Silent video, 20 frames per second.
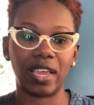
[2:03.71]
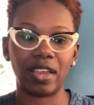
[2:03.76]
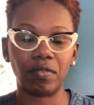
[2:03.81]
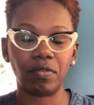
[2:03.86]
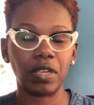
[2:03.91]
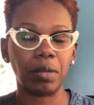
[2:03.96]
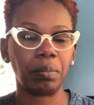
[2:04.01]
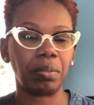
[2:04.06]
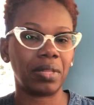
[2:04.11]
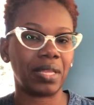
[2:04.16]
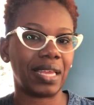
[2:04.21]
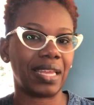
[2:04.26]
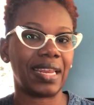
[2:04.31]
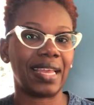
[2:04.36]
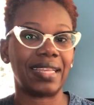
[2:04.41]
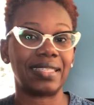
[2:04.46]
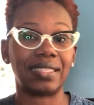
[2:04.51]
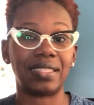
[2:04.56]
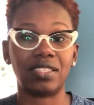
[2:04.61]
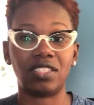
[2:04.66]
Every plant
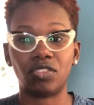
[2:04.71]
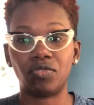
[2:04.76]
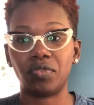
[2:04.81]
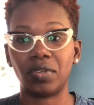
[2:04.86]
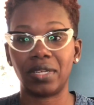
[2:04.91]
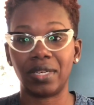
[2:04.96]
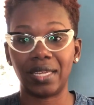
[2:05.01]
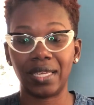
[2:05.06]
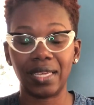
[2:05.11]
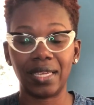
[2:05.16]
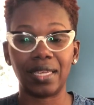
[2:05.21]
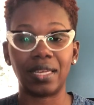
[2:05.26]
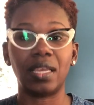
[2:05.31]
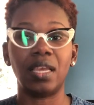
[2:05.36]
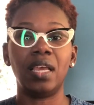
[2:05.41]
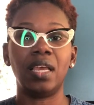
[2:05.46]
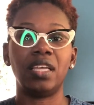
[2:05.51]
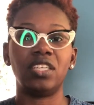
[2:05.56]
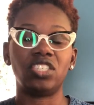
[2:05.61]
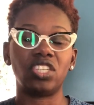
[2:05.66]
has a different need,
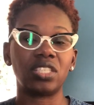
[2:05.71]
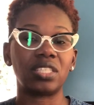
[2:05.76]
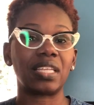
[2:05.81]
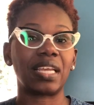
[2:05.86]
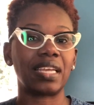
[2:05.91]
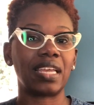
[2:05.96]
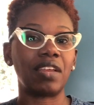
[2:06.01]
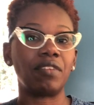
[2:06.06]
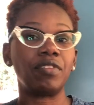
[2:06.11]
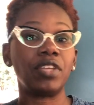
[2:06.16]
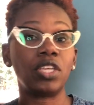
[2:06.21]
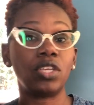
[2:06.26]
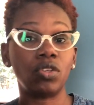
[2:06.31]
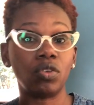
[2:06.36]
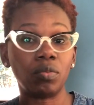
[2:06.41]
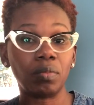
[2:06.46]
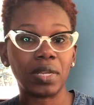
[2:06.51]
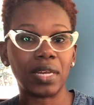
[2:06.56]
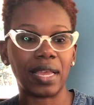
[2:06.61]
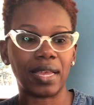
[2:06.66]
just like every
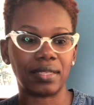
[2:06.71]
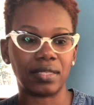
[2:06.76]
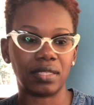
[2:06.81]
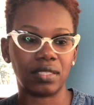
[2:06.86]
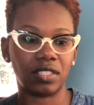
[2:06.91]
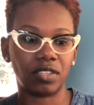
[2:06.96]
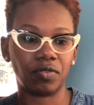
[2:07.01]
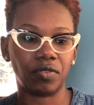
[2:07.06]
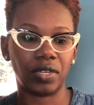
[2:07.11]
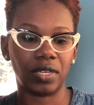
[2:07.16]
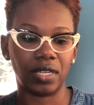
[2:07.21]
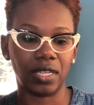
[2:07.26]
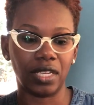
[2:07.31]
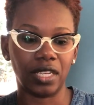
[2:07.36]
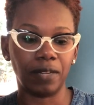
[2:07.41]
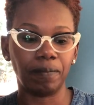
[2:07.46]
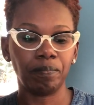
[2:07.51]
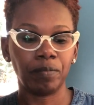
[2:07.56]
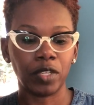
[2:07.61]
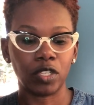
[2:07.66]
human has a different
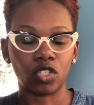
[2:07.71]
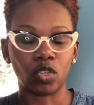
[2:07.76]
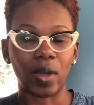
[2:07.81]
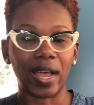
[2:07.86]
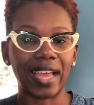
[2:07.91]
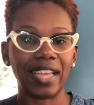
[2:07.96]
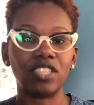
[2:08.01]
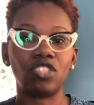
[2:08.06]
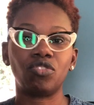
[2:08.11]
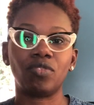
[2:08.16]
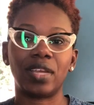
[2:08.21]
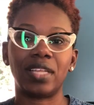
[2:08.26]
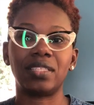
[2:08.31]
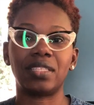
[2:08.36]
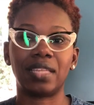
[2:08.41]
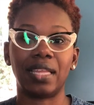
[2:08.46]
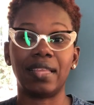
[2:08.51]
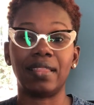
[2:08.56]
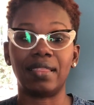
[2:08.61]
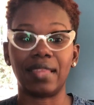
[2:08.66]
need. So I
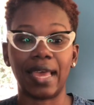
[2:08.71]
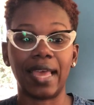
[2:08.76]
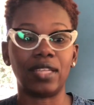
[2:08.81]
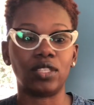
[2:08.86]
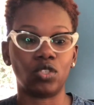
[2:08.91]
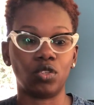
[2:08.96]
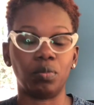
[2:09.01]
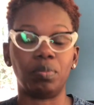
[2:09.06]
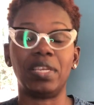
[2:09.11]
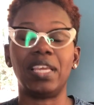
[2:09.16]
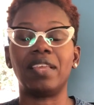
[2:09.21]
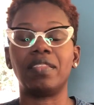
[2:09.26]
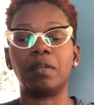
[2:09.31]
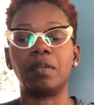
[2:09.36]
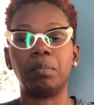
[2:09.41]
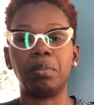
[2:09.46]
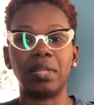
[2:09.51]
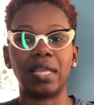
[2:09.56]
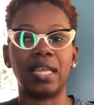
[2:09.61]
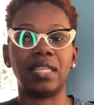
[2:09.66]
translate that to being the
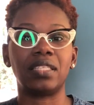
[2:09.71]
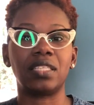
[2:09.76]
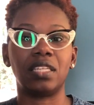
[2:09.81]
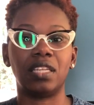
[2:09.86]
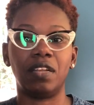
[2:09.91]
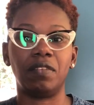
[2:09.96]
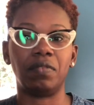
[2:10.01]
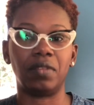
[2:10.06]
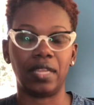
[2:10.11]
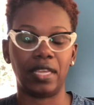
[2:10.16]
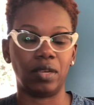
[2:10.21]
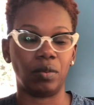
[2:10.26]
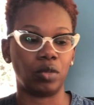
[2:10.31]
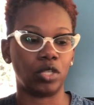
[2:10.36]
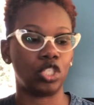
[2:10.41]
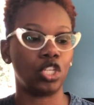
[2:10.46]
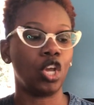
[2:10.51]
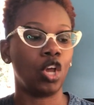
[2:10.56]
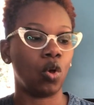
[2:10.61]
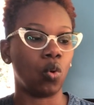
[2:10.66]
plant's love
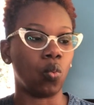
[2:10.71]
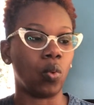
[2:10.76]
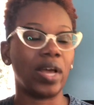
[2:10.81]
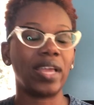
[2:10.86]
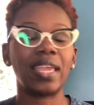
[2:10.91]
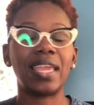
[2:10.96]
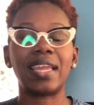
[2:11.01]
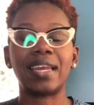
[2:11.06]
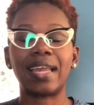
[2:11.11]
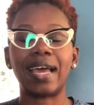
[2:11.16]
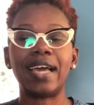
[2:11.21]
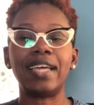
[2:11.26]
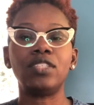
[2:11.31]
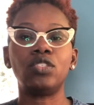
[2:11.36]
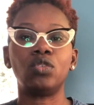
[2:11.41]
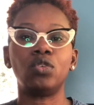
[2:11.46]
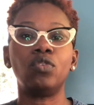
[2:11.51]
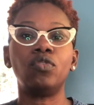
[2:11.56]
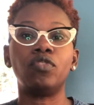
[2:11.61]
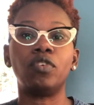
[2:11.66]
language. What can I
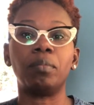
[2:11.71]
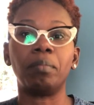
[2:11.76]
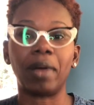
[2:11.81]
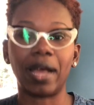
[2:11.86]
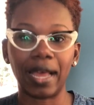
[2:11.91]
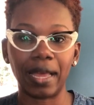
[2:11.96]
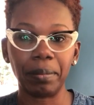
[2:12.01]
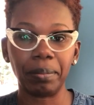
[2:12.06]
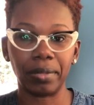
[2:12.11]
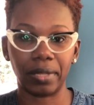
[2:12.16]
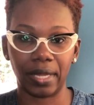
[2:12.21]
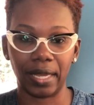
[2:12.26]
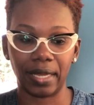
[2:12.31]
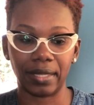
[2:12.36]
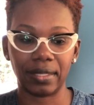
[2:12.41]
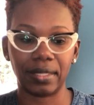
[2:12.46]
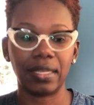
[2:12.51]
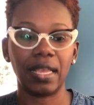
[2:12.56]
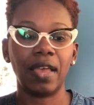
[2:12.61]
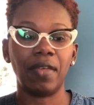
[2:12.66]
do for my
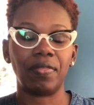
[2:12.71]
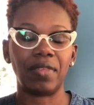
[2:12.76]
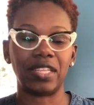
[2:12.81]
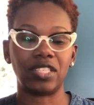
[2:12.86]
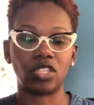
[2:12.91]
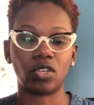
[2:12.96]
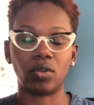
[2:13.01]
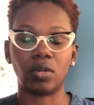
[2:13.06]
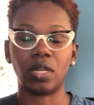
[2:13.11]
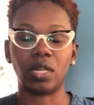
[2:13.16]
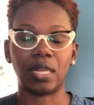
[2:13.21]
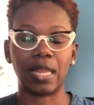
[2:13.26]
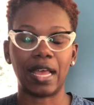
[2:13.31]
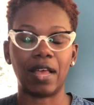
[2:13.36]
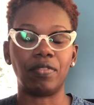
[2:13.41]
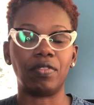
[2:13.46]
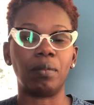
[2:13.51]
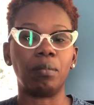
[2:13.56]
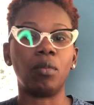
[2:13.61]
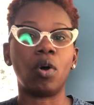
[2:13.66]
plants that's going to
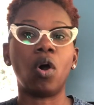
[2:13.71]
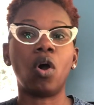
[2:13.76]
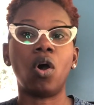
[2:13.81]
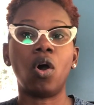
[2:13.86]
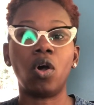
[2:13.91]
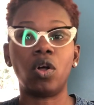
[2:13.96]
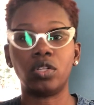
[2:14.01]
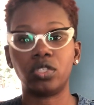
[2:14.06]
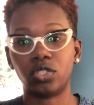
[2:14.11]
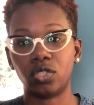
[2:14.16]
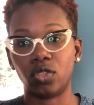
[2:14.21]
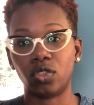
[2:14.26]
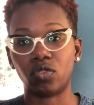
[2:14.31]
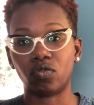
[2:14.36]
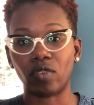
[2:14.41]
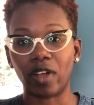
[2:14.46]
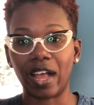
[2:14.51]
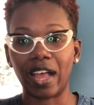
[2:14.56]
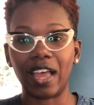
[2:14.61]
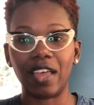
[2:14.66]
allow them all to
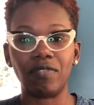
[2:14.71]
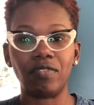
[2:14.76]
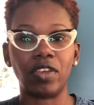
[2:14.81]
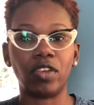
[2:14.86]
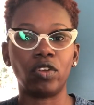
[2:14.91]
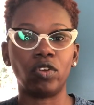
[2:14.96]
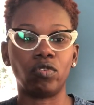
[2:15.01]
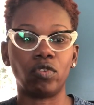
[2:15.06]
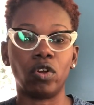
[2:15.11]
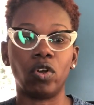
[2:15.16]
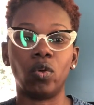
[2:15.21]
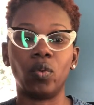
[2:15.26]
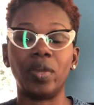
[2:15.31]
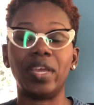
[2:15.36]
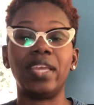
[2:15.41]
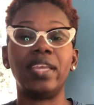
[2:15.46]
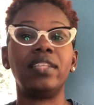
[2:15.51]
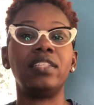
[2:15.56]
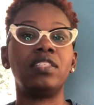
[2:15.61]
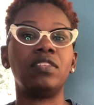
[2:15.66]
thrive and grow
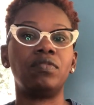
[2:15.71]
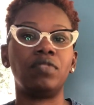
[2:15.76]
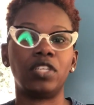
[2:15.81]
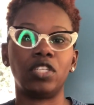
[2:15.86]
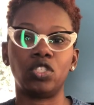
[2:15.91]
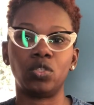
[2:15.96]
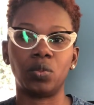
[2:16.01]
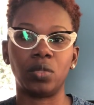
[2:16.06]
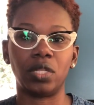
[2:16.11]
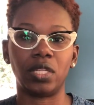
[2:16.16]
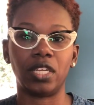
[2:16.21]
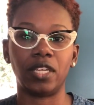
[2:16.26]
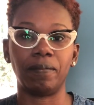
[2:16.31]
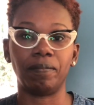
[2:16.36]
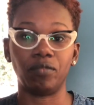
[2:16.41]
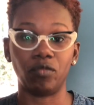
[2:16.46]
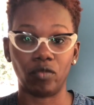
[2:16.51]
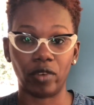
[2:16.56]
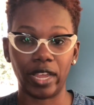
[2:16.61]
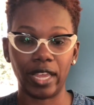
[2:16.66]
individually,
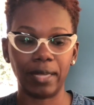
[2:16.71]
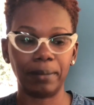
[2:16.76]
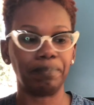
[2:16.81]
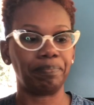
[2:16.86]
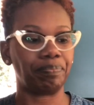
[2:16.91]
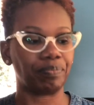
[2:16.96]
right?